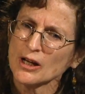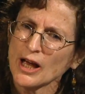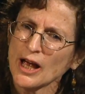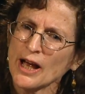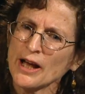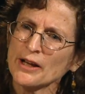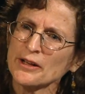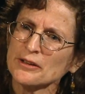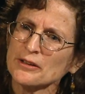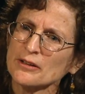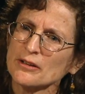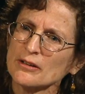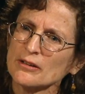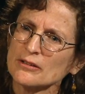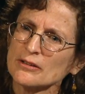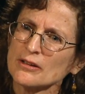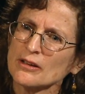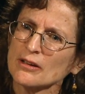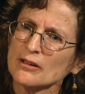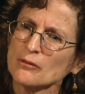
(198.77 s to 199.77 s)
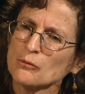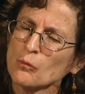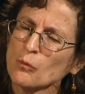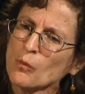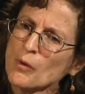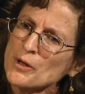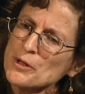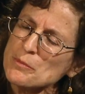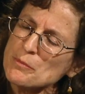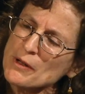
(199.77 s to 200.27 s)
And
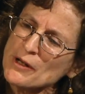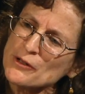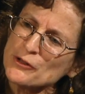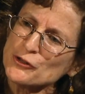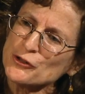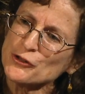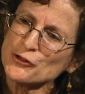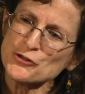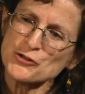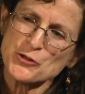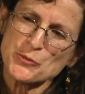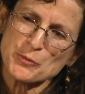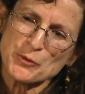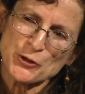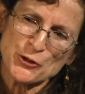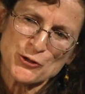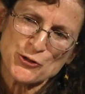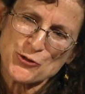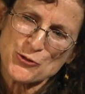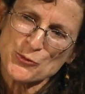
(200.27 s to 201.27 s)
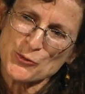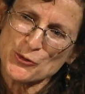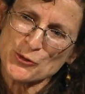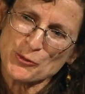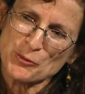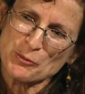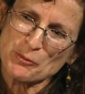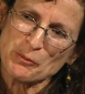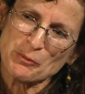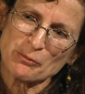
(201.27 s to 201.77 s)
what about your
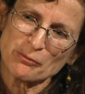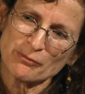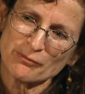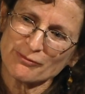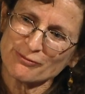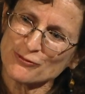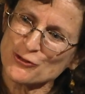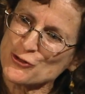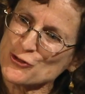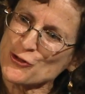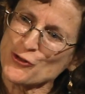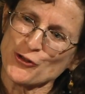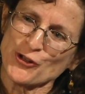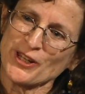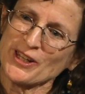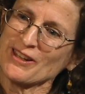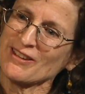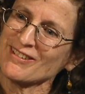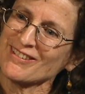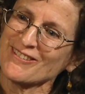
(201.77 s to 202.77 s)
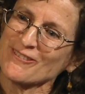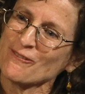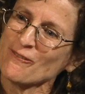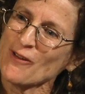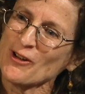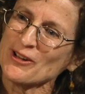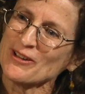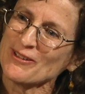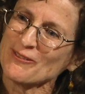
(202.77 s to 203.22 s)
spiritual journey? What?